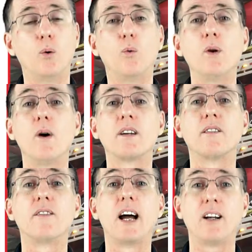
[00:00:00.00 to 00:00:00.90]
we want to
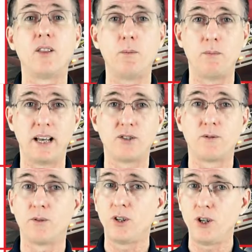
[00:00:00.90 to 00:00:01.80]
find the best
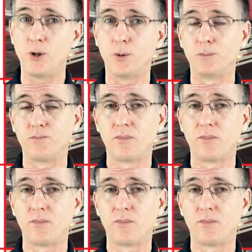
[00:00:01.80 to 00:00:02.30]
for you.